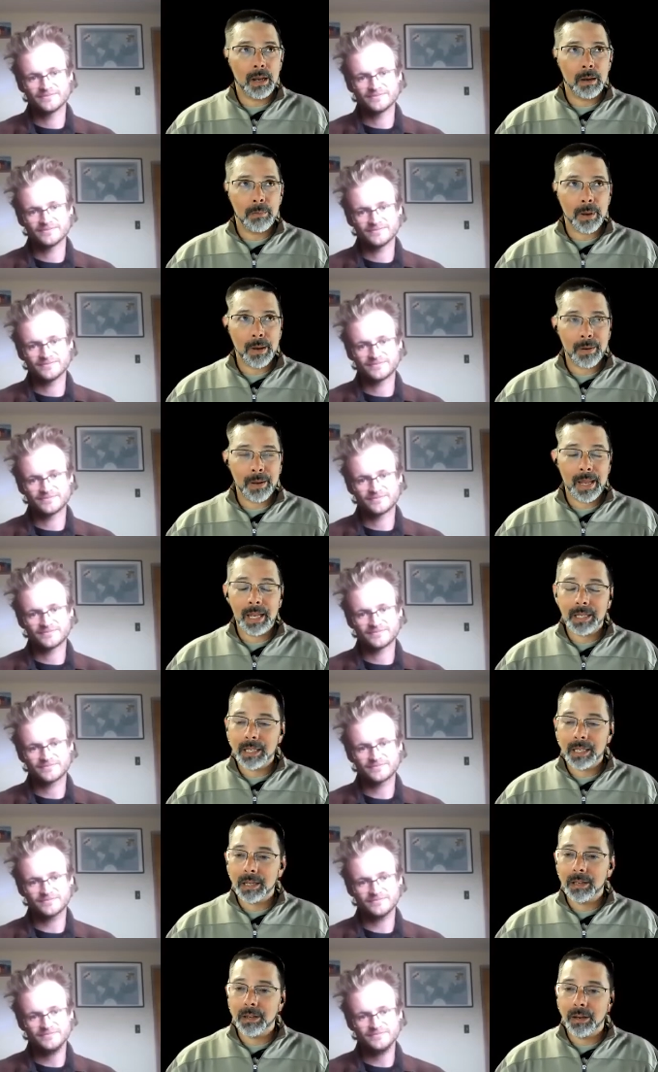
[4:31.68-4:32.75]
Speaker 1: about
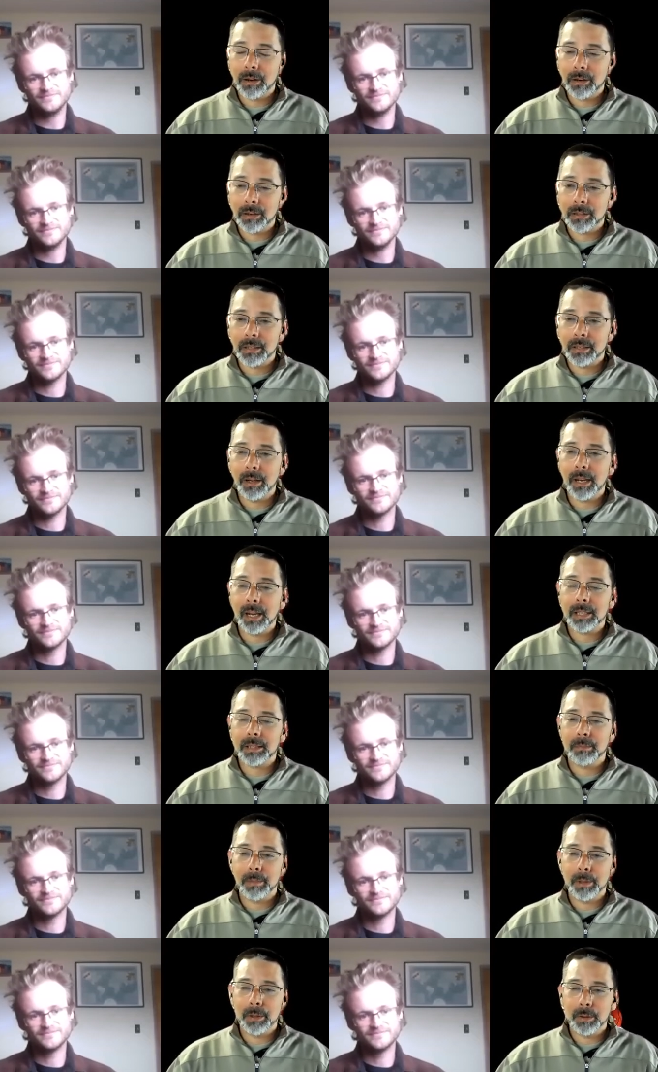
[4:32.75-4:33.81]
18 years, and you guys
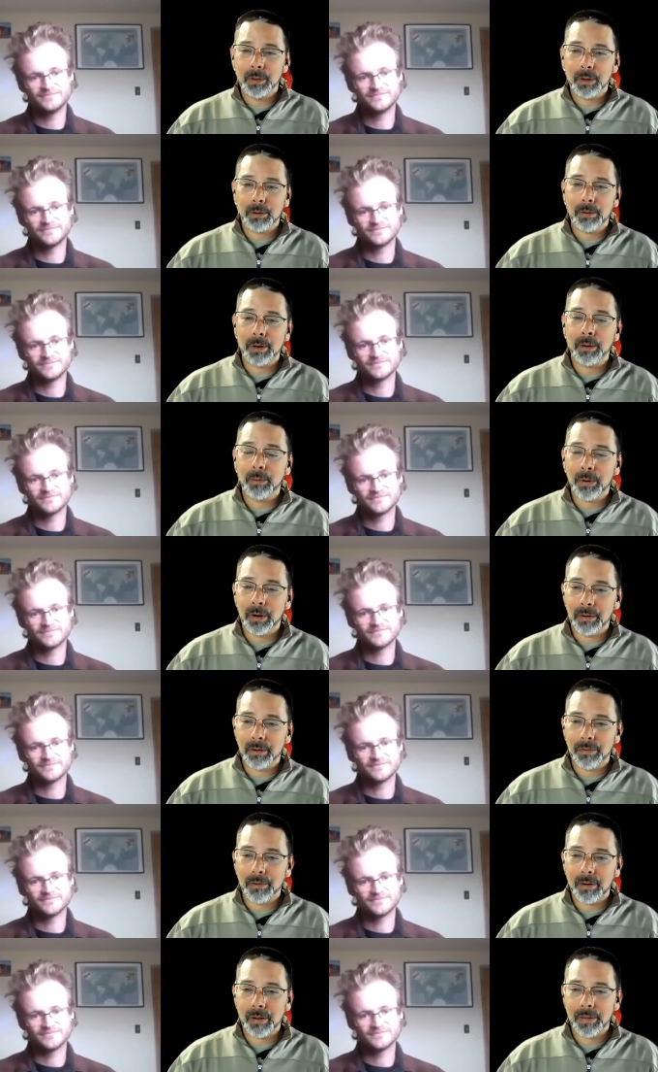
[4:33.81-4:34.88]
have been doing great
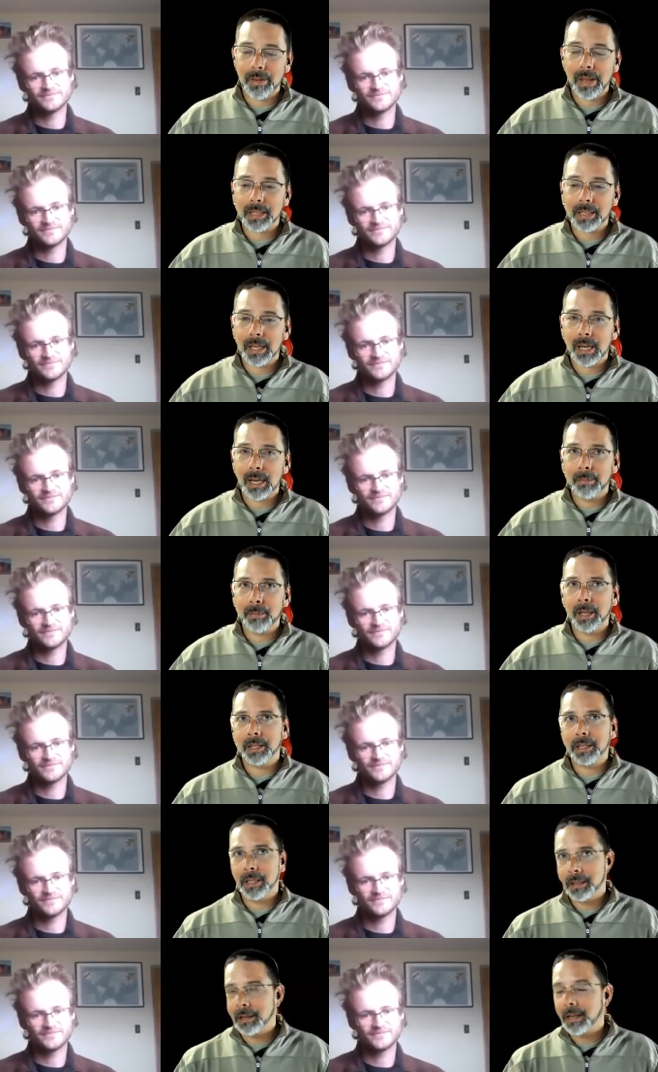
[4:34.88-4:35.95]
work for all that time
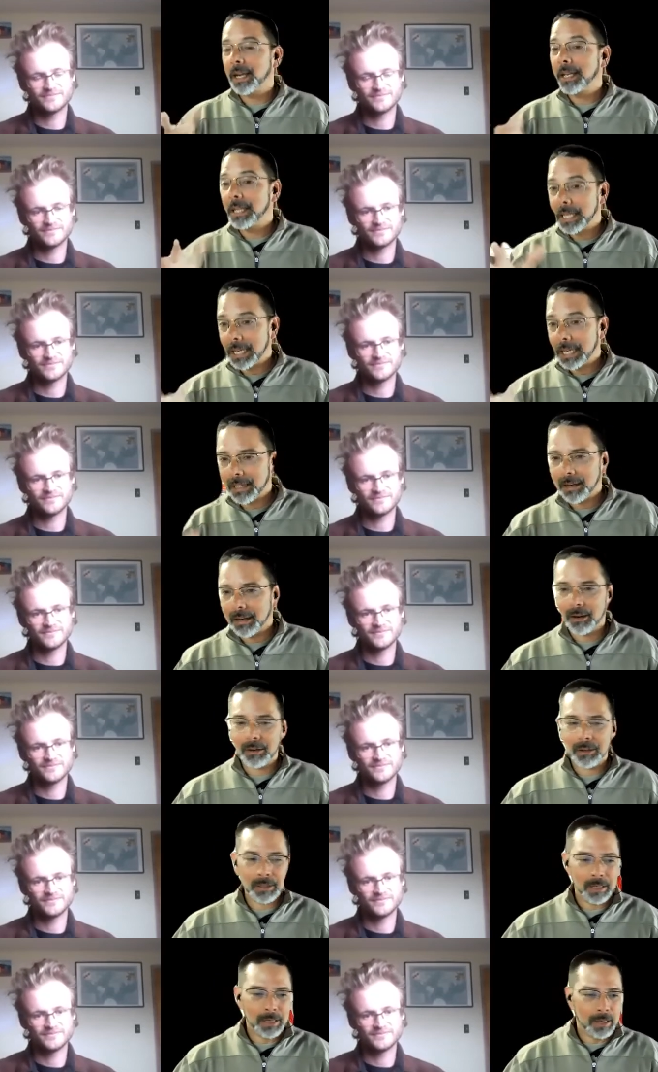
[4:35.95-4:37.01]
18, 19
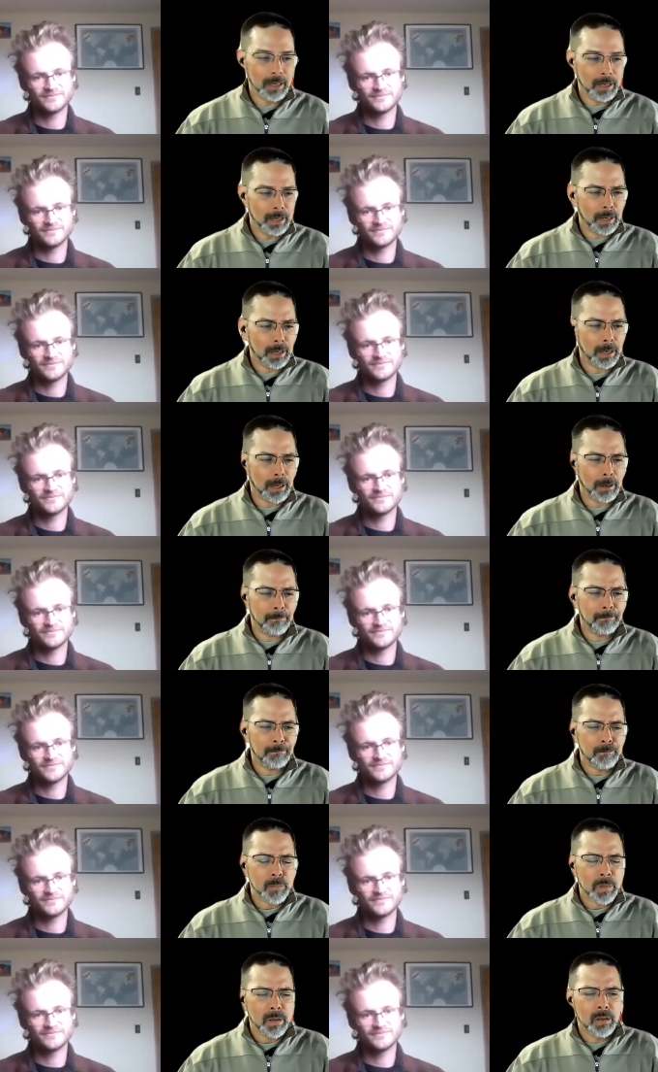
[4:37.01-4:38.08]
years. Um,
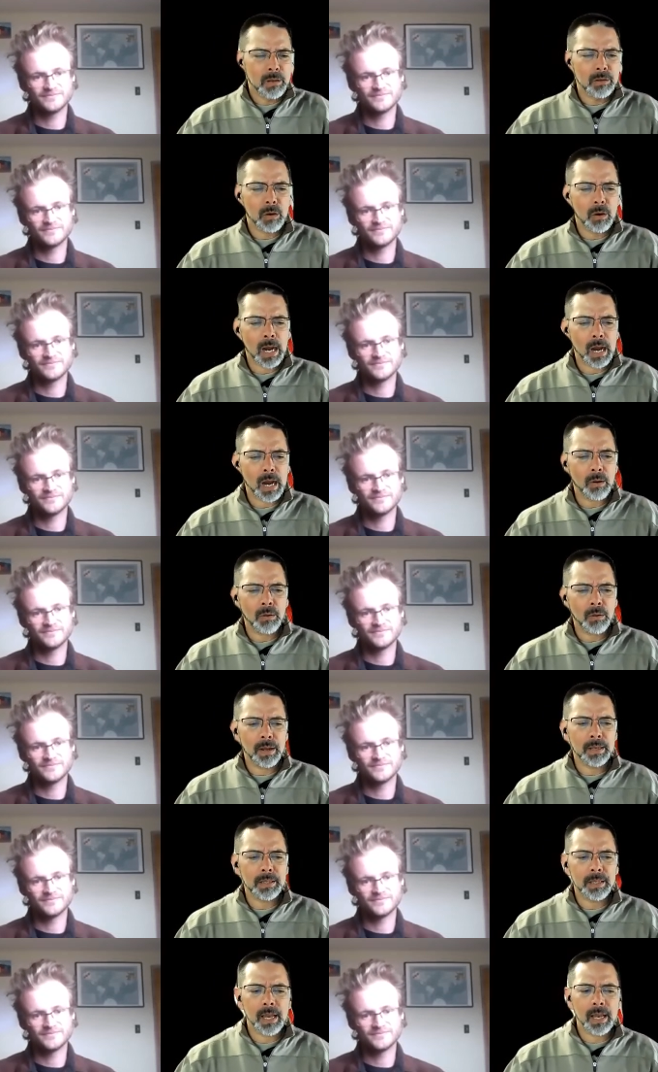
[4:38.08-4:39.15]
so,
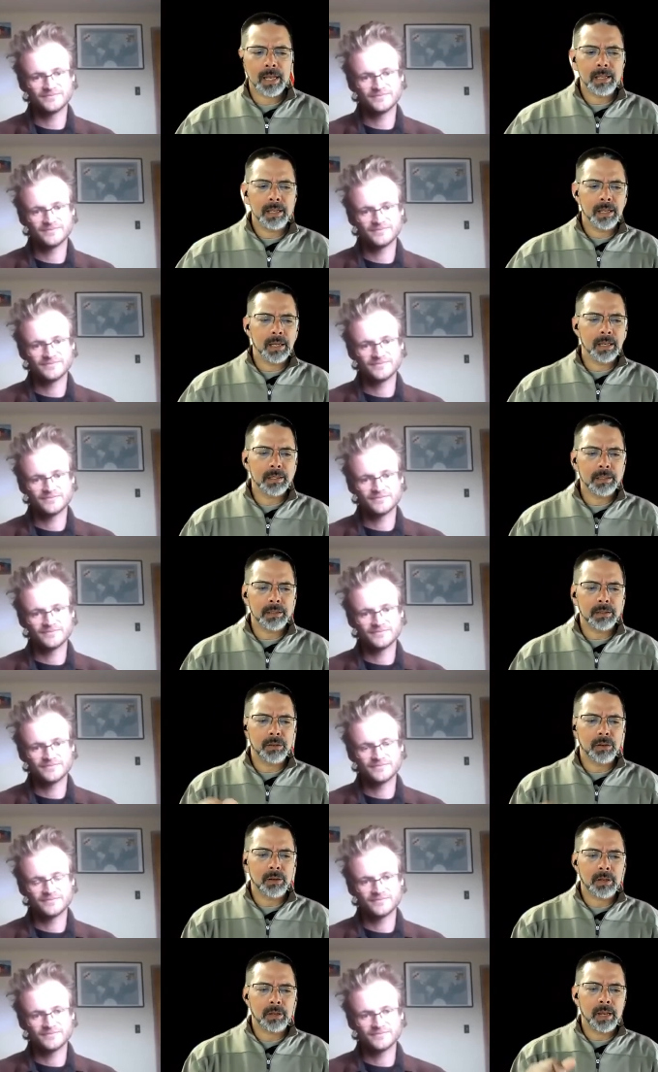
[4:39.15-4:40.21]
how exactly does
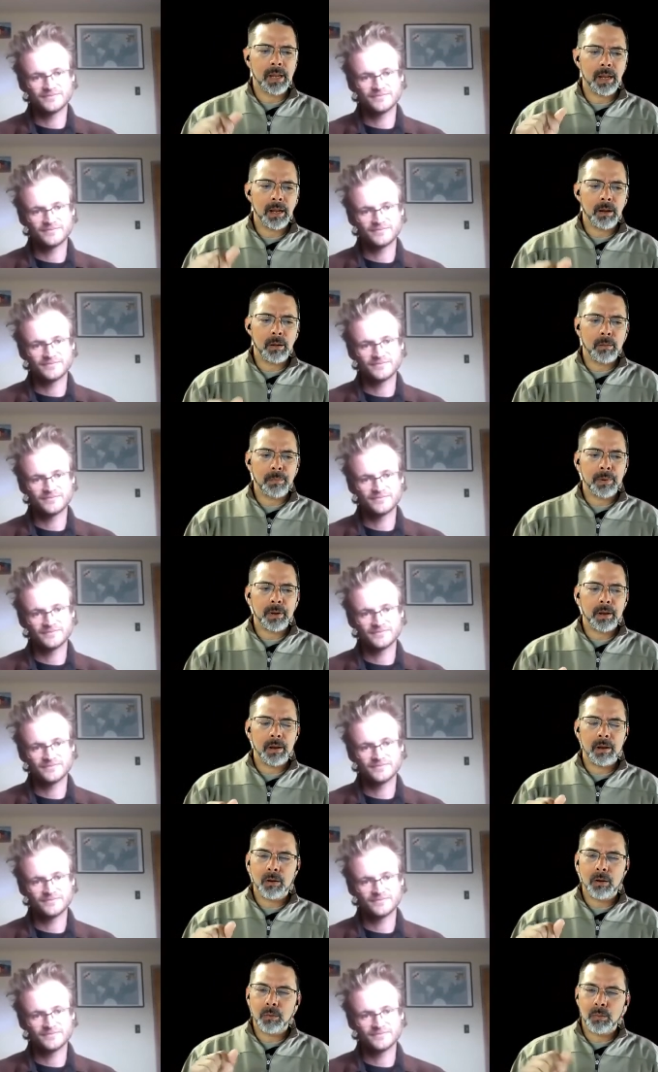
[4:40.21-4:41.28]
CIRC help,
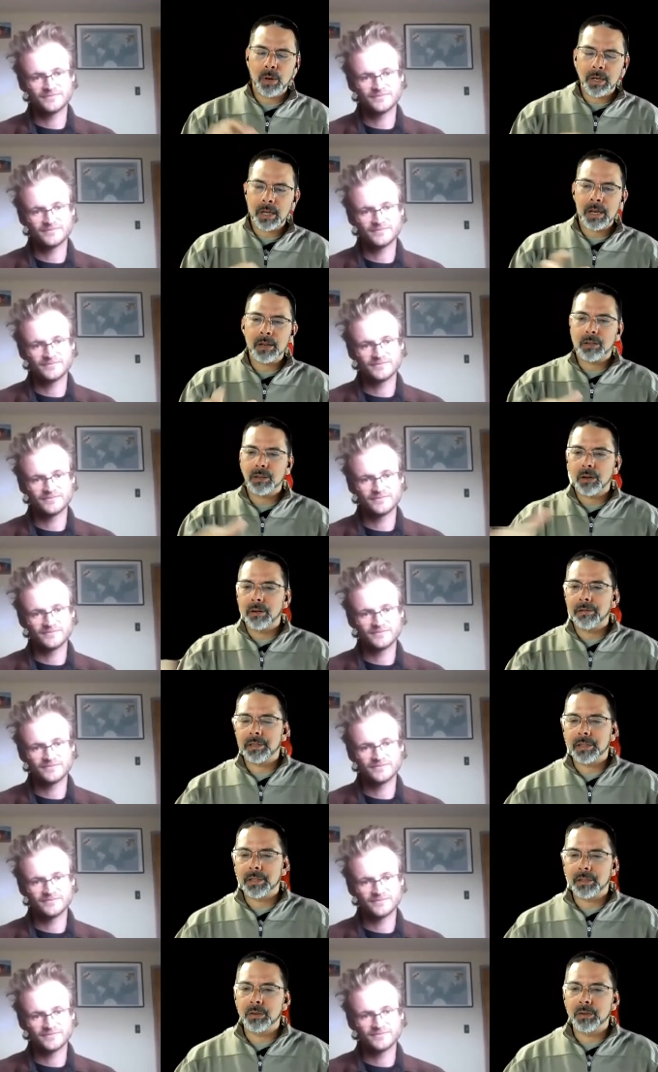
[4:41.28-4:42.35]
or what kind of
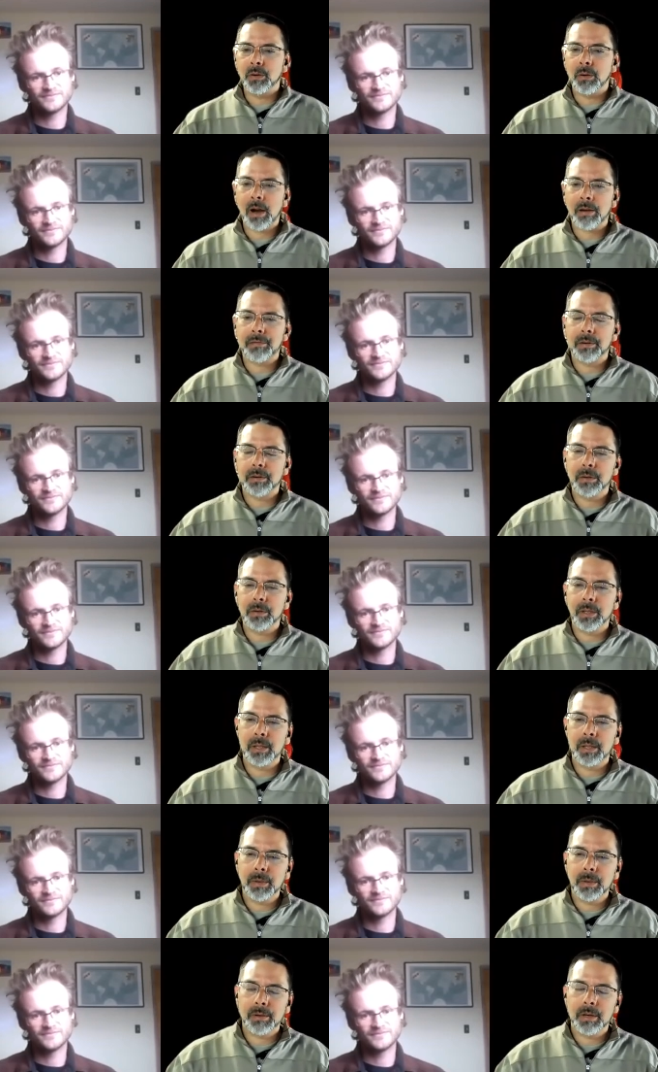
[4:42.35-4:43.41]
services do you offer to
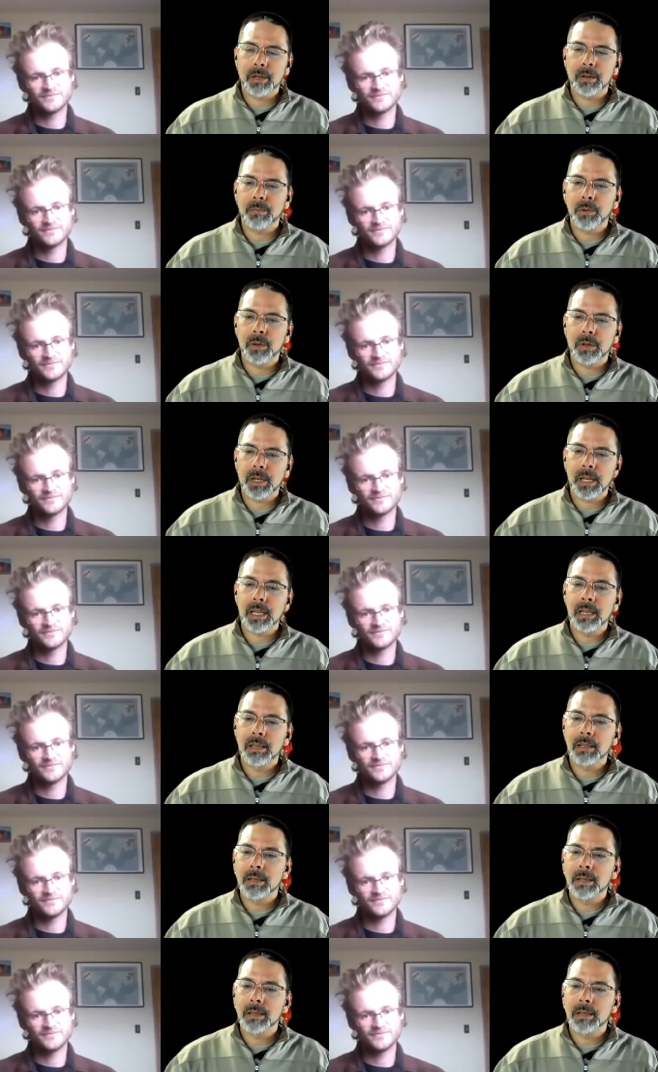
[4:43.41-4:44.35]
the immigrant community?